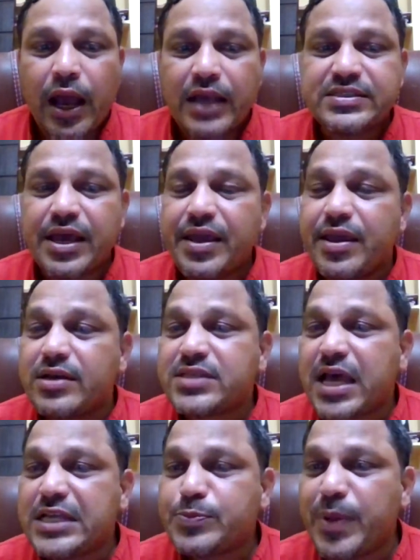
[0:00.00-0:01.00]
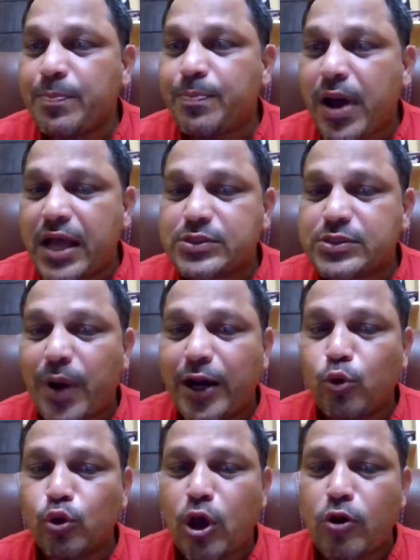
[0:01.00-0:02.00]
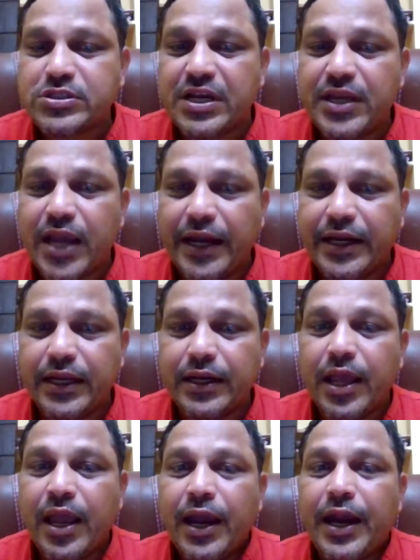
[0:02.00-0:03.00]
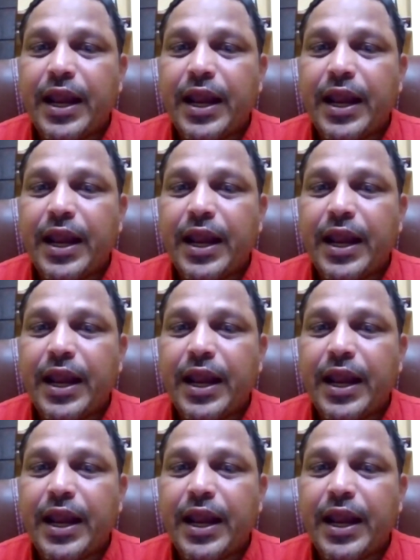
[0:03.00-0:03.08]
As the years has been passed, by 2018,